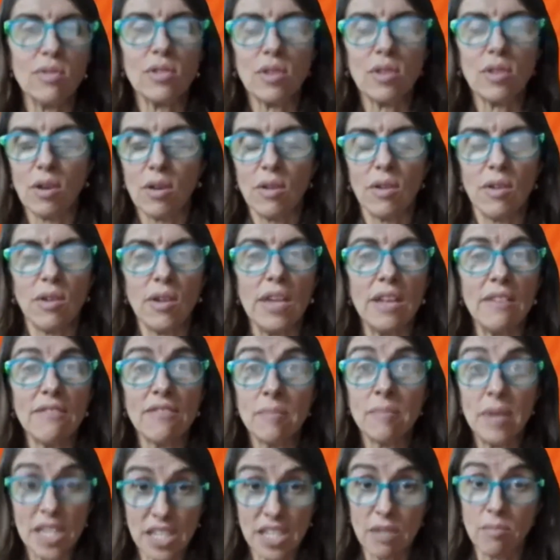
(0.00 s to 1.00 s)
So
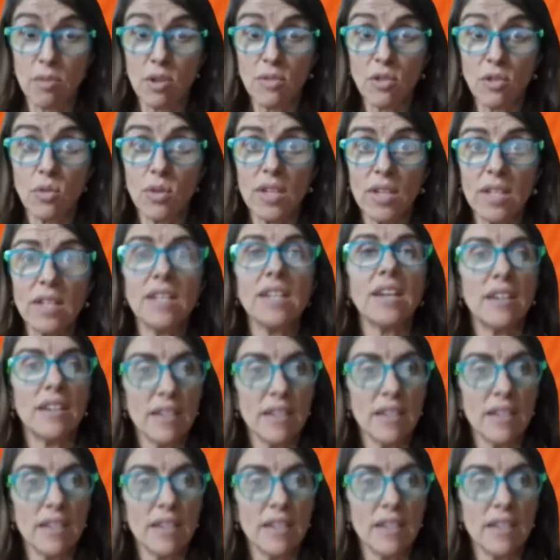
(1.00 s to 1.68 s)
information moves quickly,